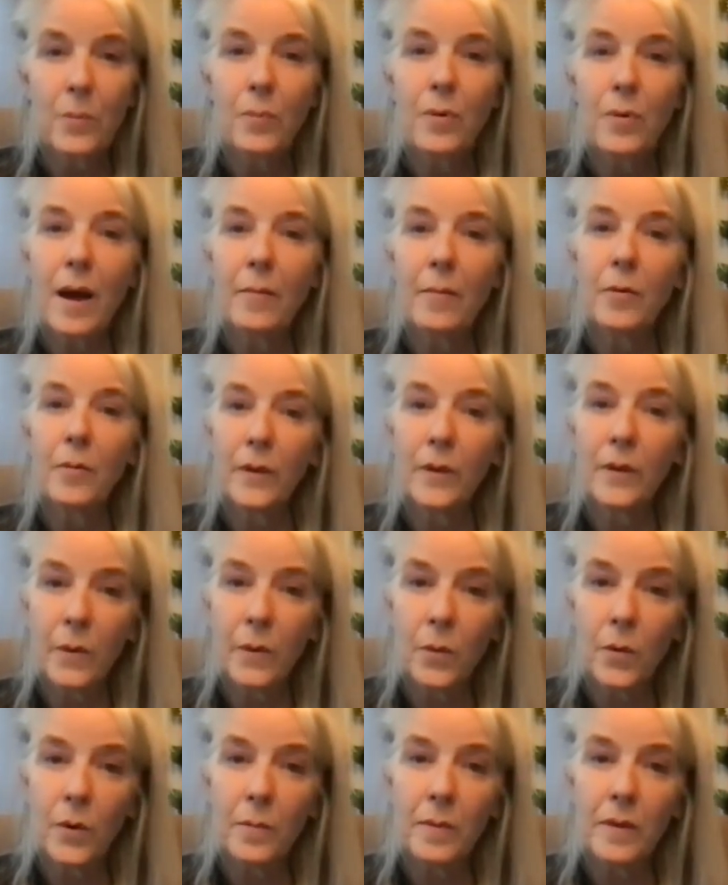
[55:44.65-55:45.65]
probably
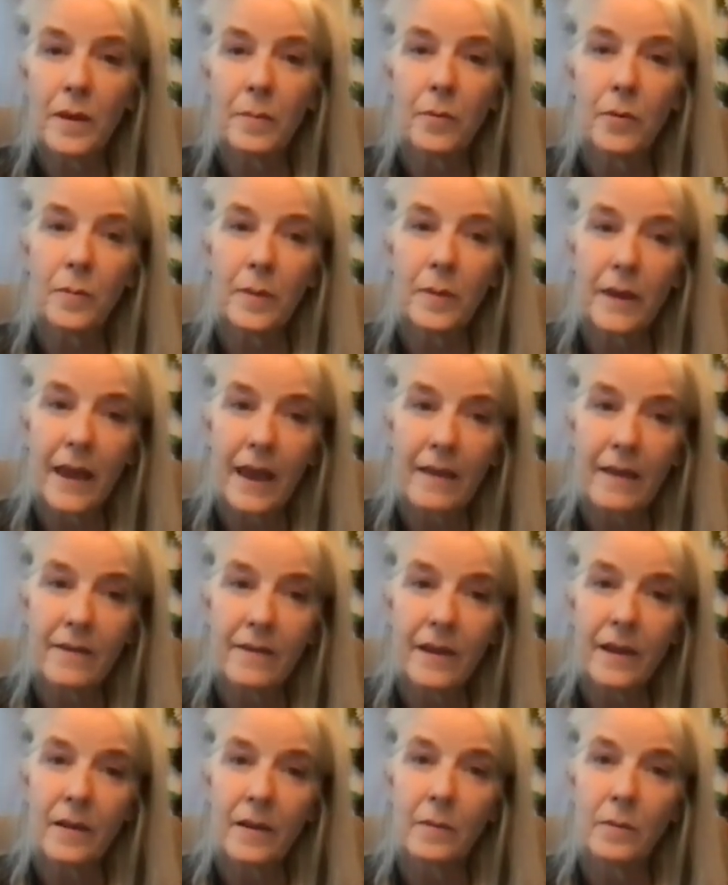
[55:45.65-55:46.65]
were people behaving